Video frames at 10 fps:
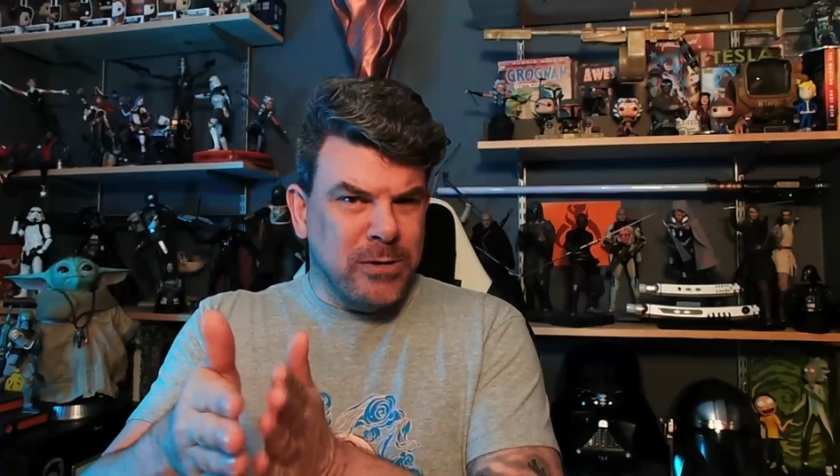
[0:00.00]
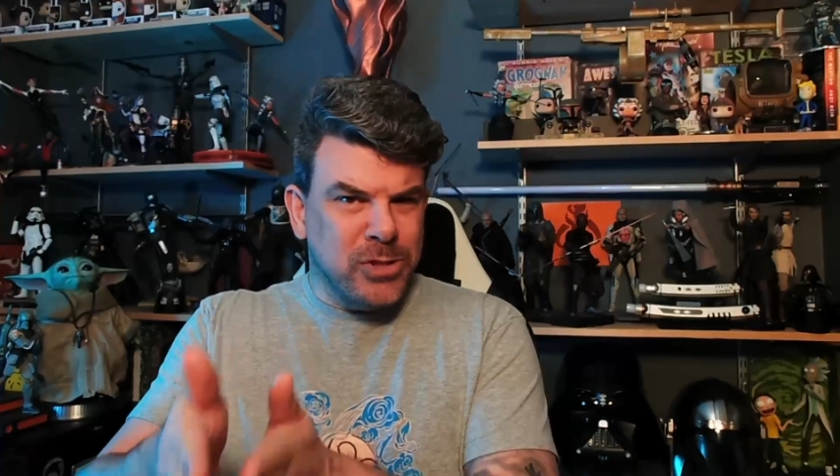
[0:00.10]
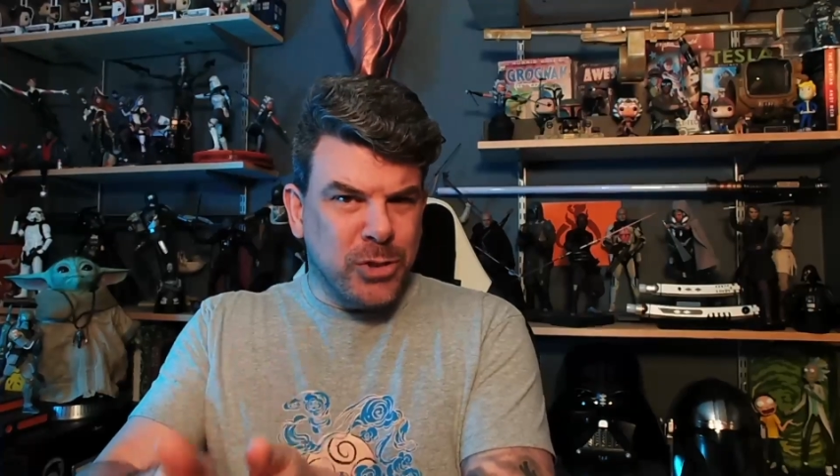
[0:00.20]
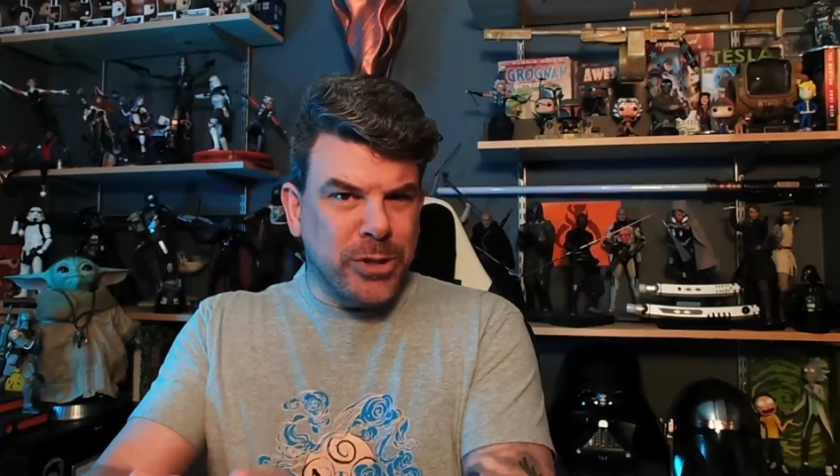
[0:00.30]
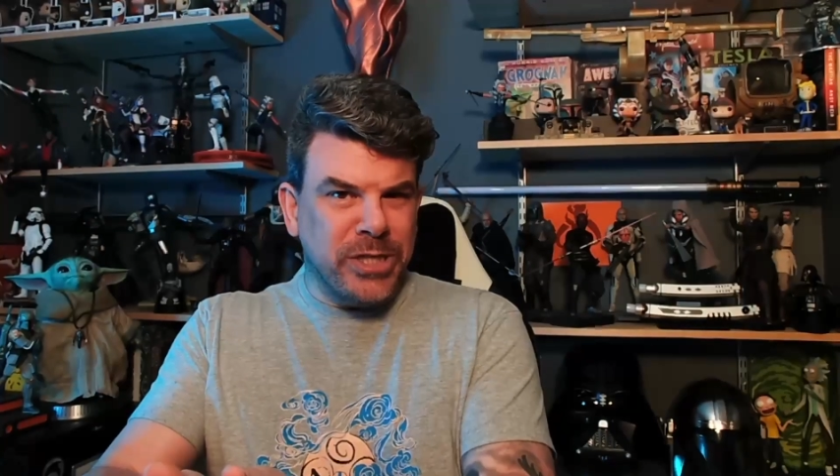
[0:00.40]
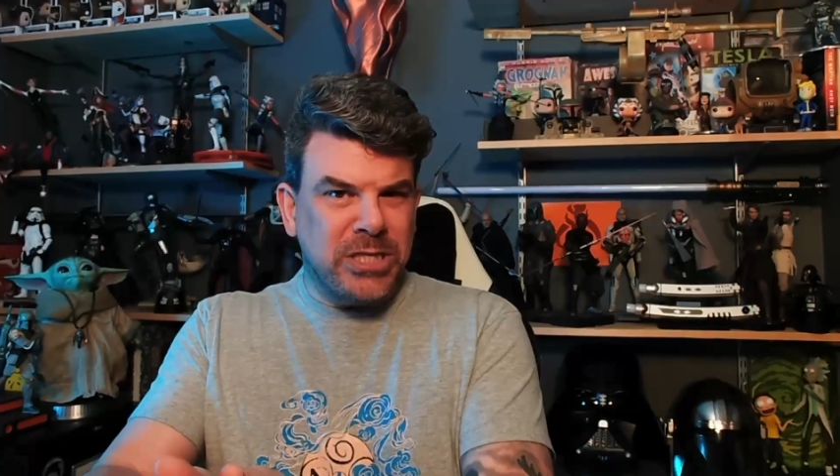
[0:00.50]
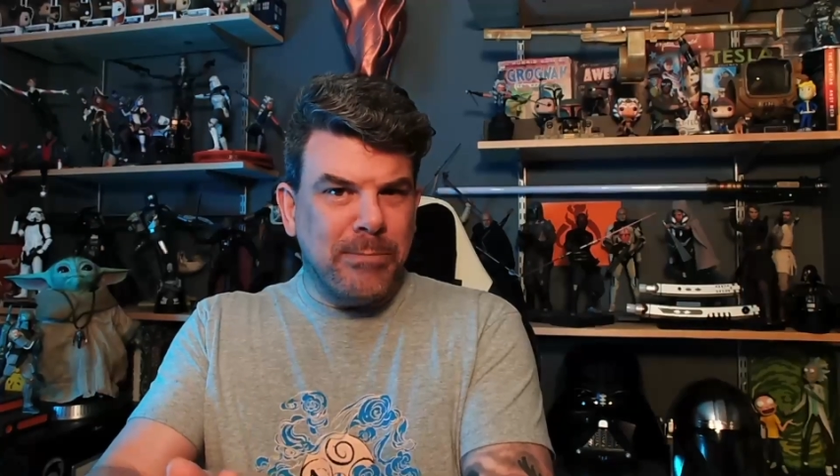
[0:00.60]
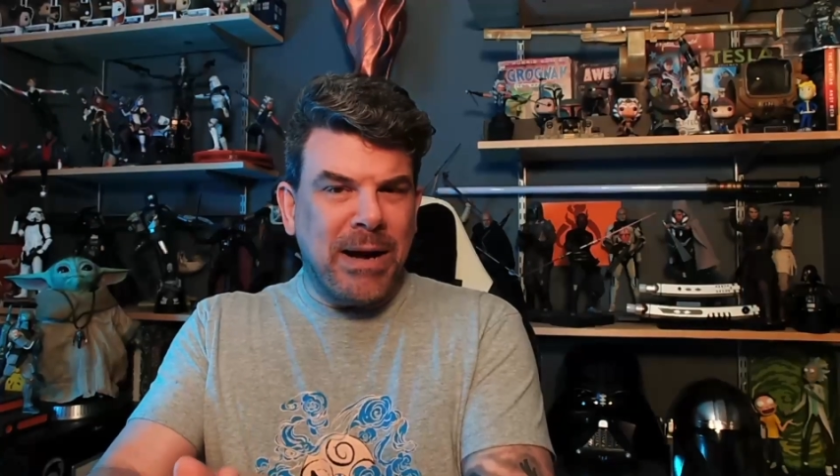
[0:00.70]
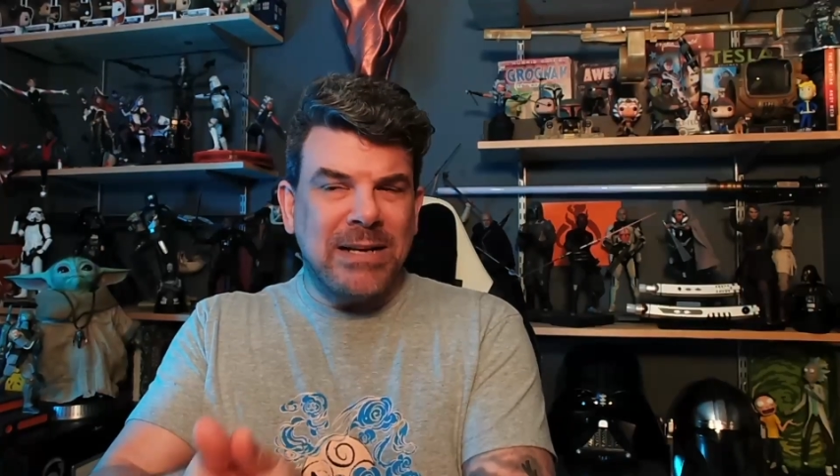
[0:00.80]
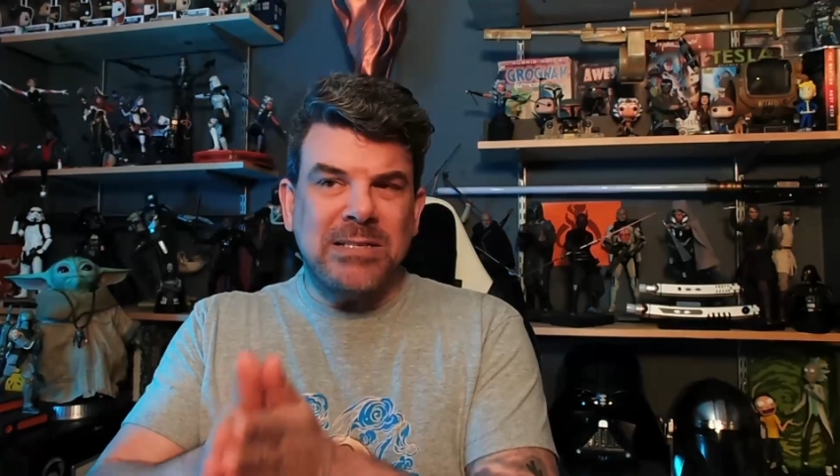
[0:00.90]
journey to
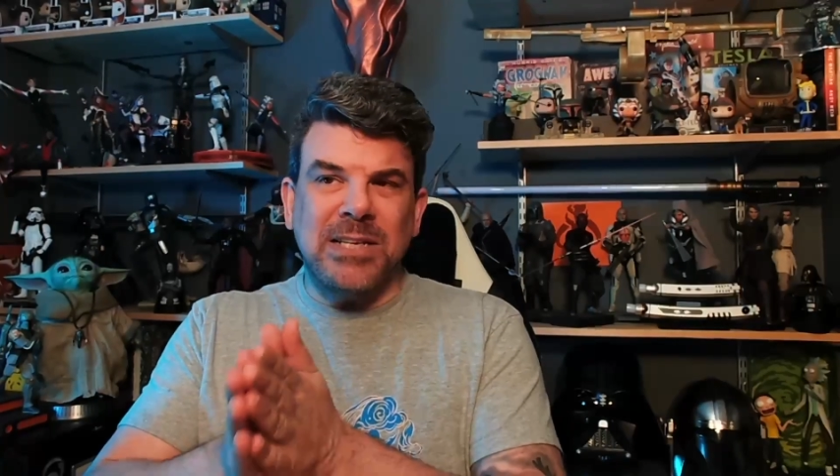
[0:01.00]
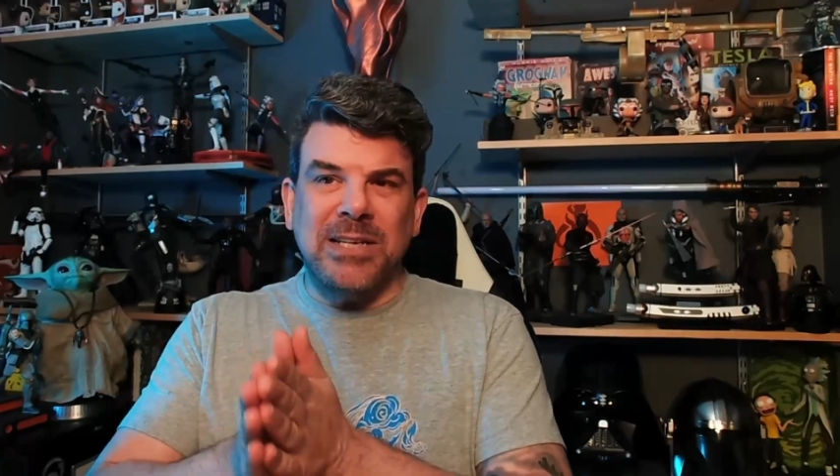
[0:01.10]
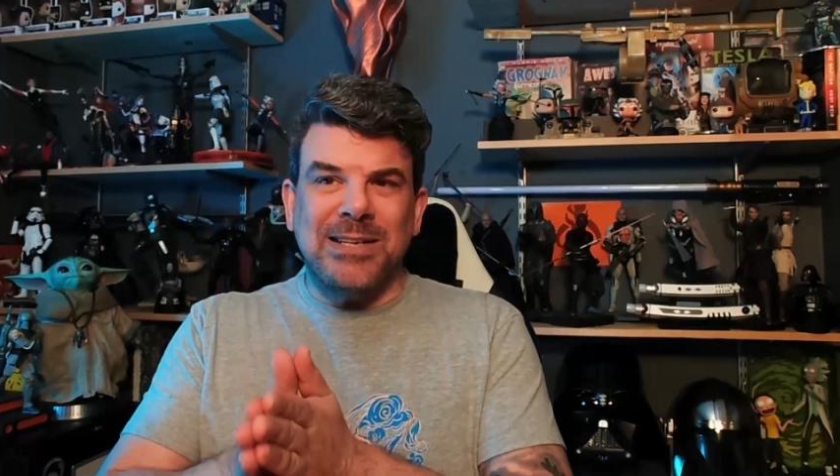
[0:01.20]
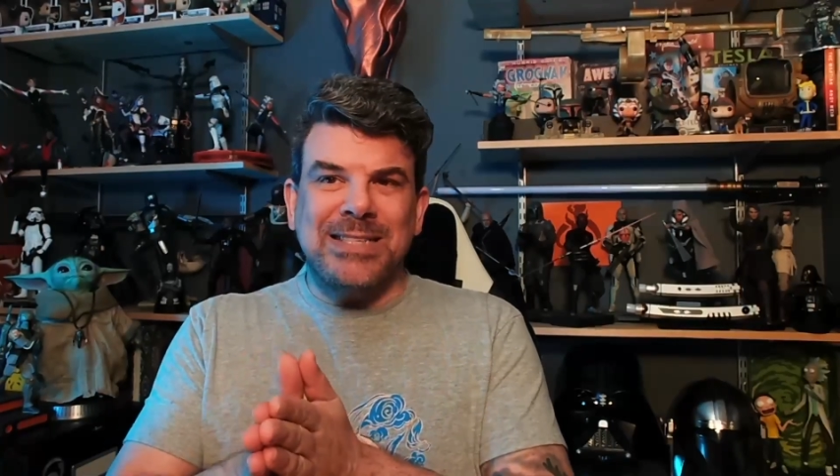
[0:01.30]
Ba Sing